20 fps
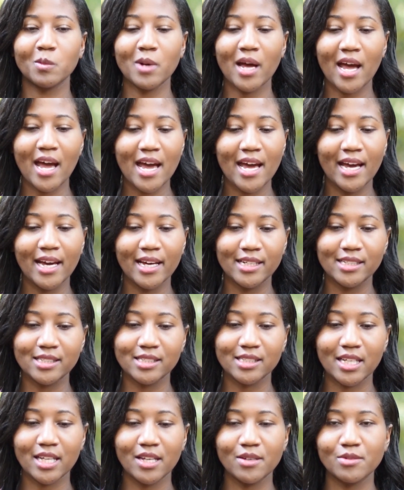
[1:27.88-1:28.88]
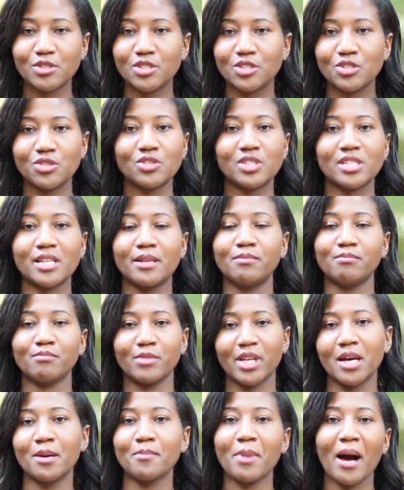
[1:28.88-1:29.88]
And it was used in
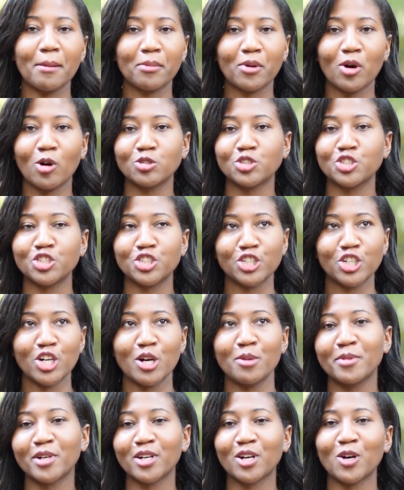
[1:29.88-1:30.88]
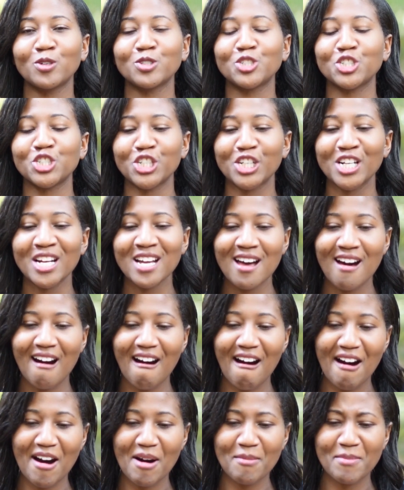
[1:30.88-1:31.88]
hip-hop culture, urban culture,
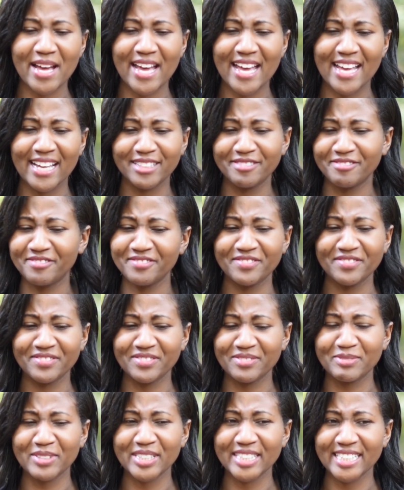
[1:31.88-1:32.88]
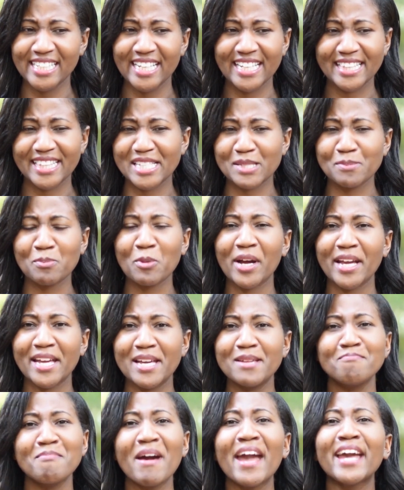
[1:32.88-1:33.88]
and really at this point in
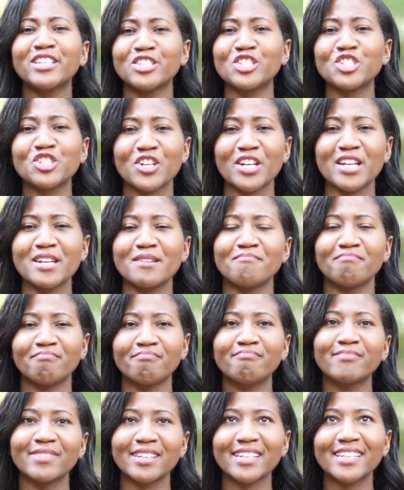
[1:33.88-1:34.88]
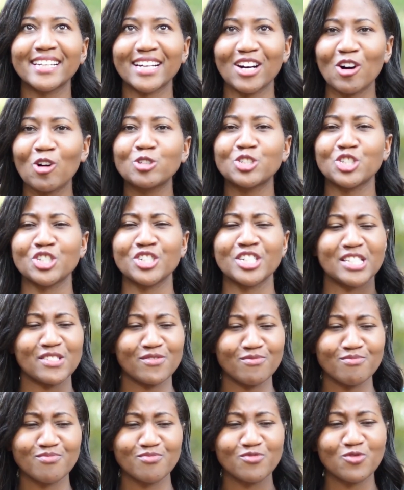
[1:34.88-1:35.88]
mainstream culture, as
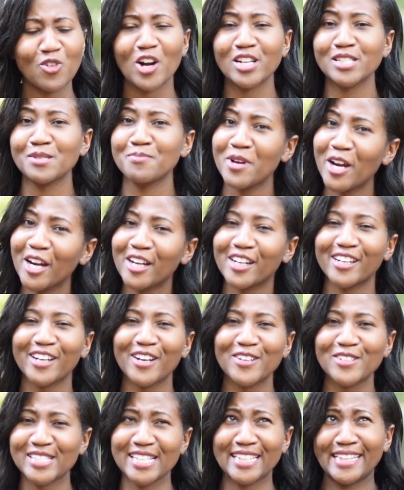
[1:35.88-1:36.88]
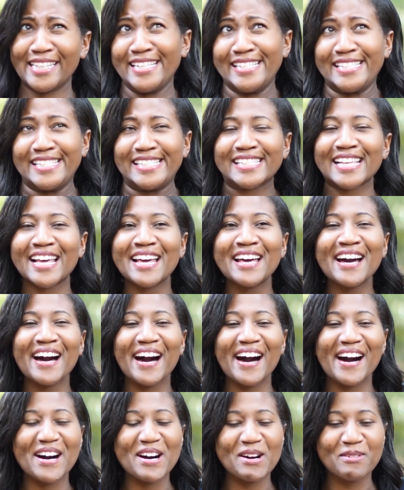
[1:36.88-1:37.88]
far as America goes at least.
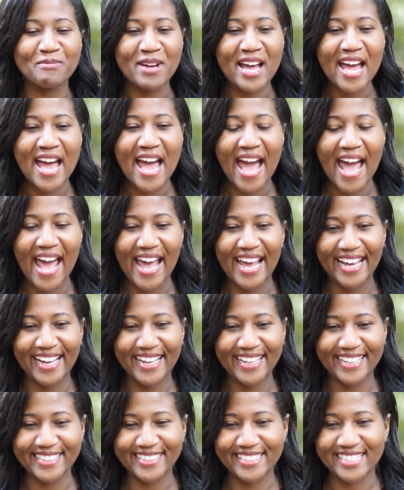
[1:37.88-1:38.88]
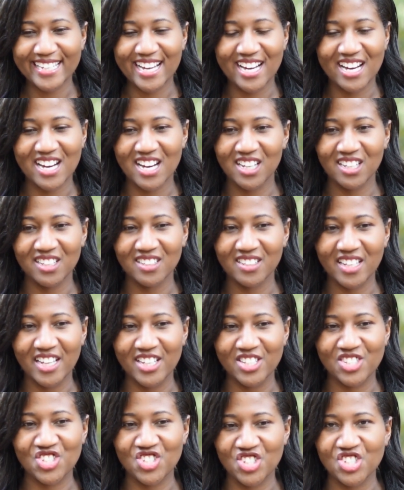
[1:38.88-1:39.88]
And it's
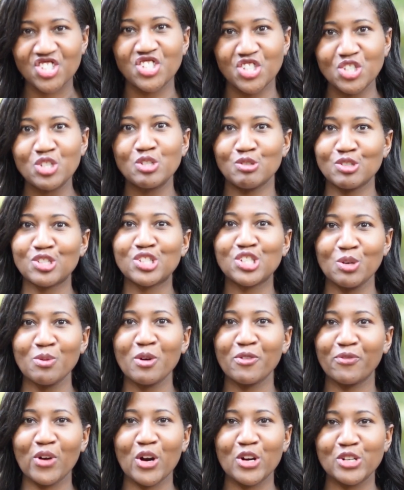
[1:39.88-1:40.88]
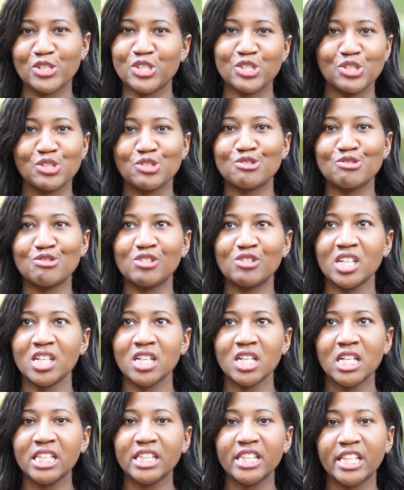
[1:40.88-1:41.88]
just used to refer to
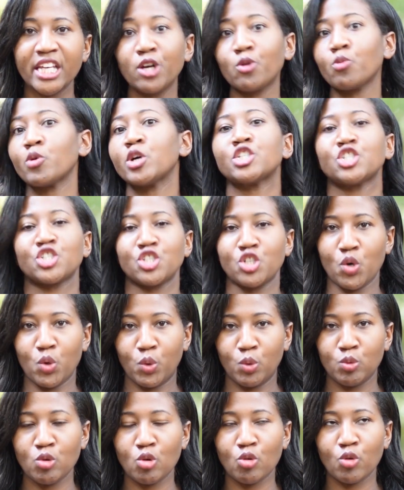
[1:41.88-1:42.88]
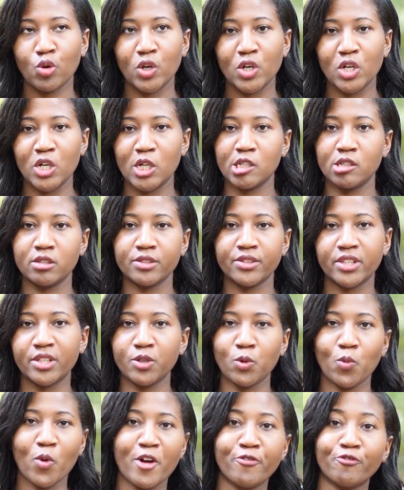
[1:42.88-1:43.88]
the original or the
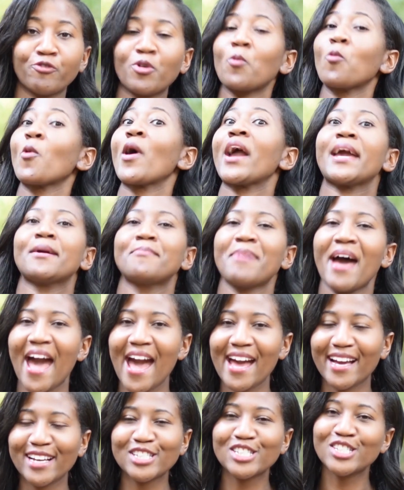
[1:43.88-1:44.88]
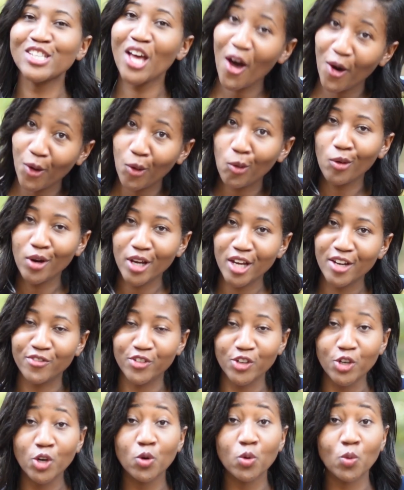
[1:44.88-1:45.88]
one from way back. So if
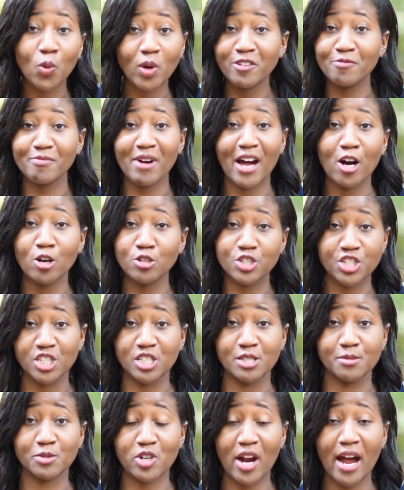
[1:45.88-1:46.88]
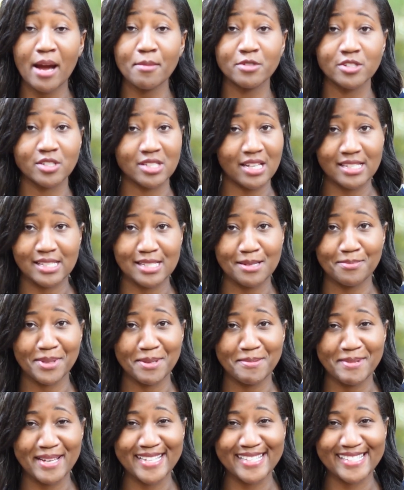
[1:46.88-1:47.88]
you're one of my OG subscribers, that simply
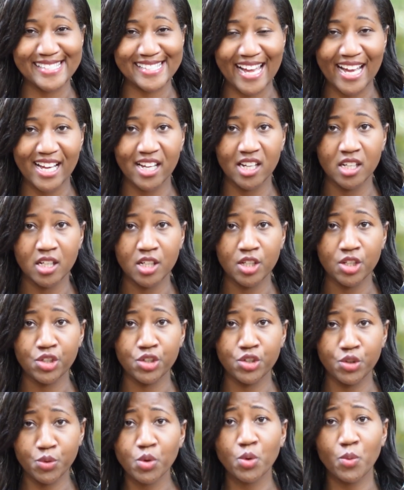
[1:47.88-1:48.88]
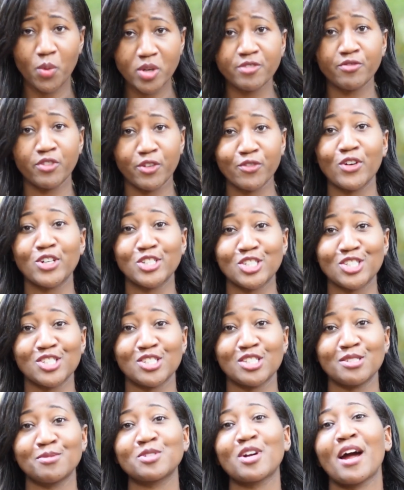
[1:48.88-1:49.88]
means that you were one of the first to
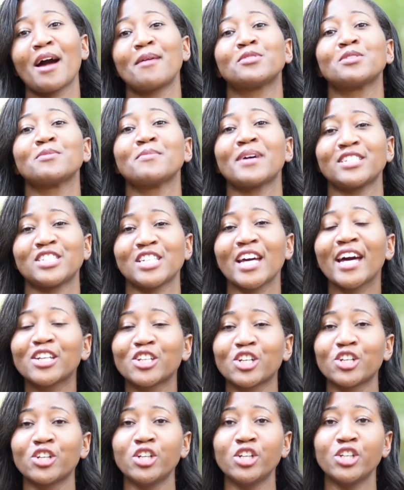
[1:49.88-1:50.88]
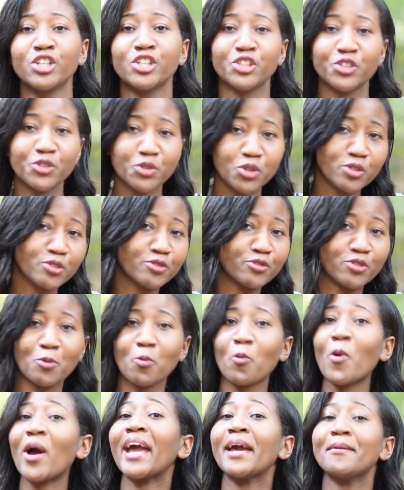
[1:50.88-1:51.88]
subscribe to my channel. You were from
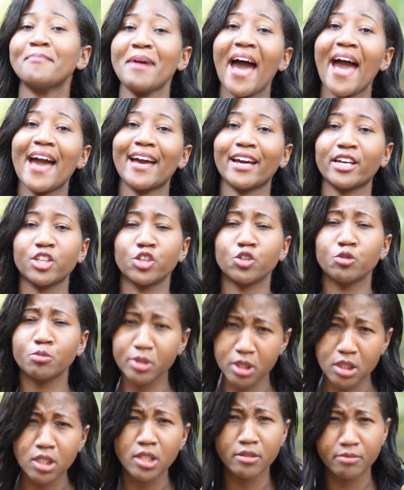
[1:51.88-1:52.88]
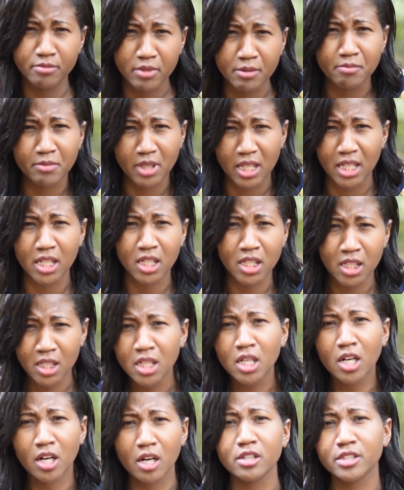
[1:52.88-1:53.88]
way back. You believed in me
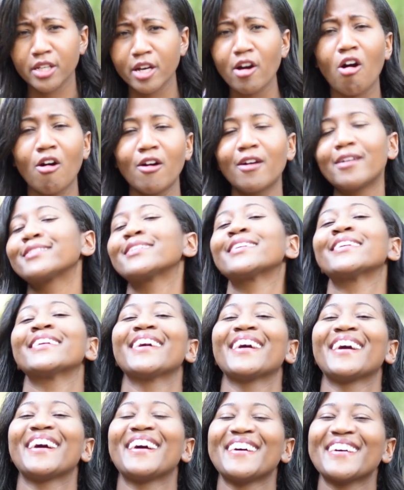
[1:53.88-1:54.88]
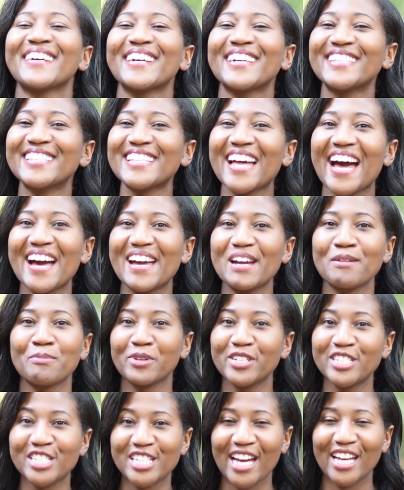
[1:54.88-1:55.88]
early on. And I
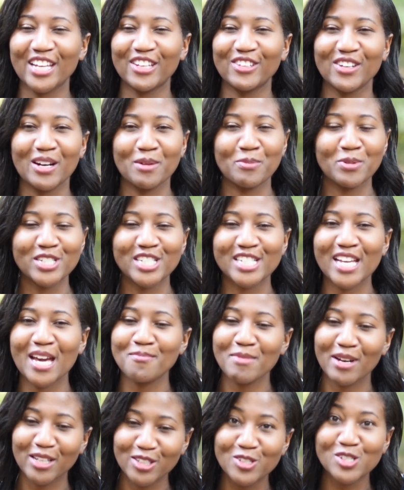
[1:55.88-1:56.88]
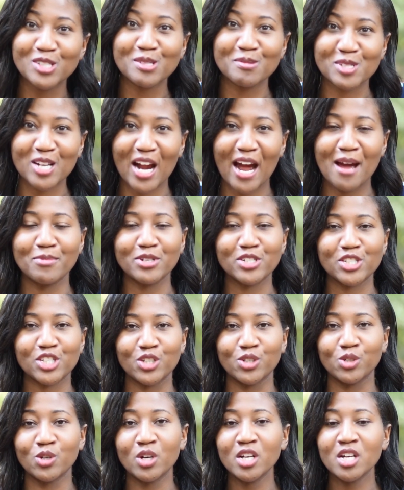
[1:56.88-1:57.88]
appreciate you. I appreciate my new subscribers who
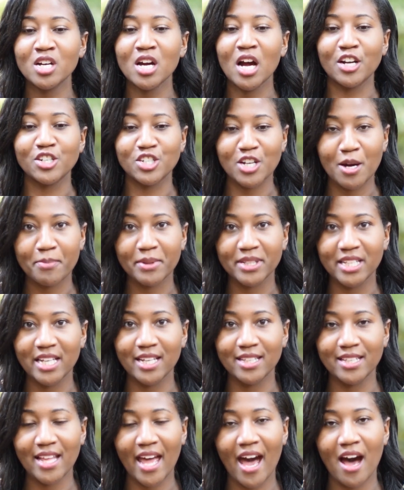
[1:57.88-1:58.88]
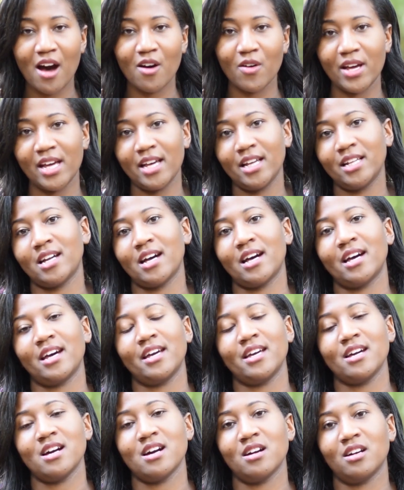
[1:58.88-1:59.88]
are jumping in now, and
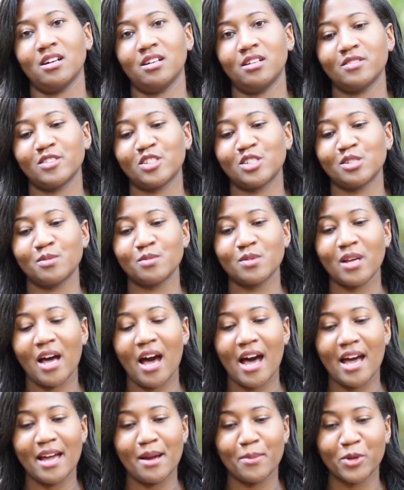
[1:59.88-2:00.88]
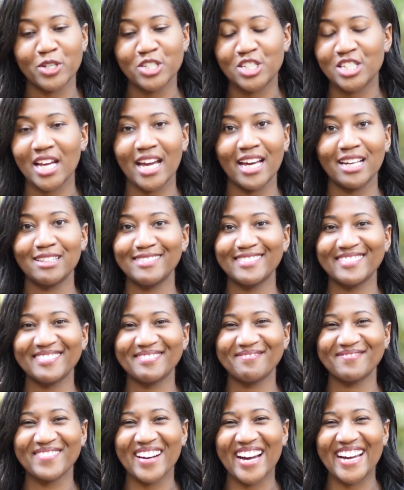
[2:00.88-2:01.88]
I appreciate
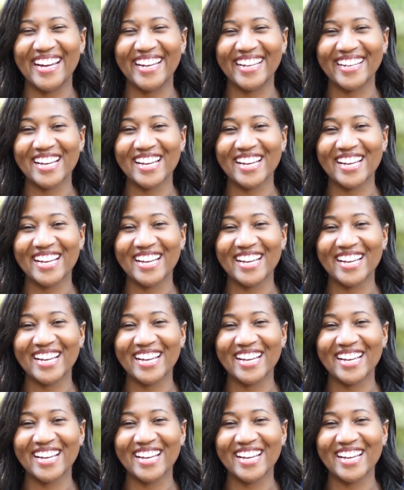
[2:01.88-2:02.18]
my